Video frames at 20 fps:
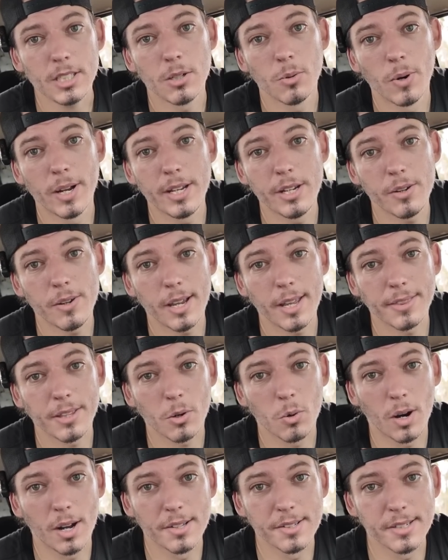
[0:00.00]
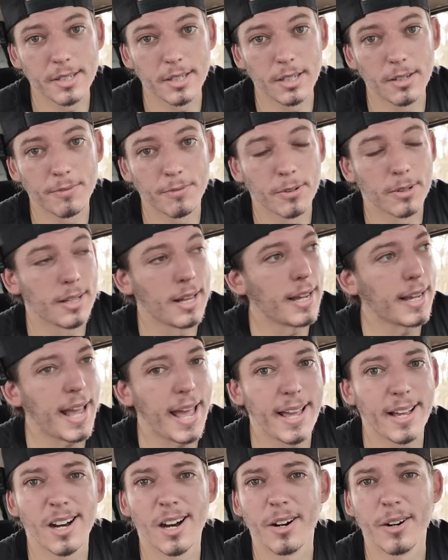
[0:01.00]
when you can get the Quadzilla for like
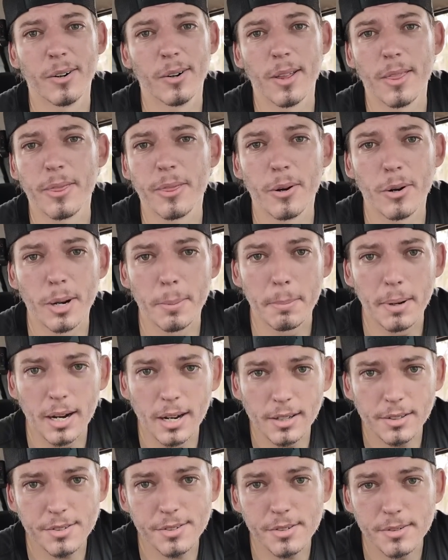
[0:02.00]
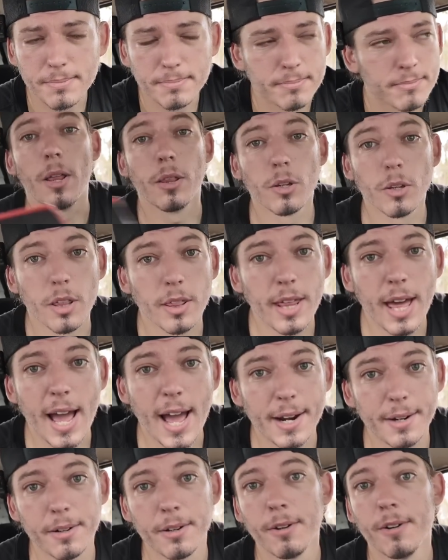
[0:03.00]
$830. Other than
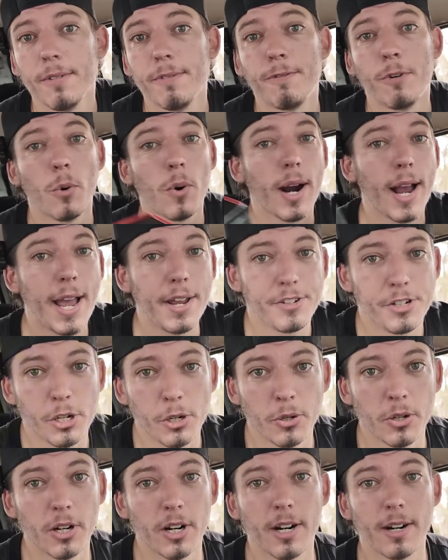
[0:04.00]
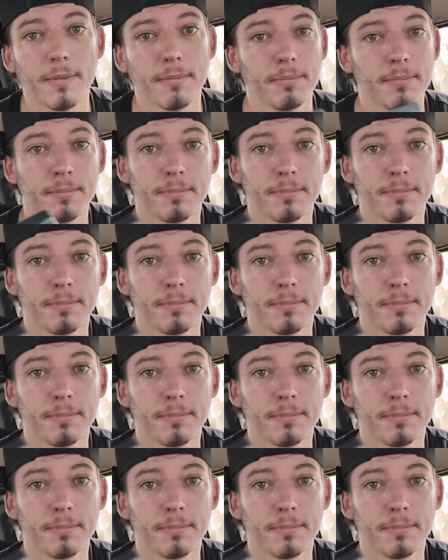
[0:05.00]
that, for a tuner,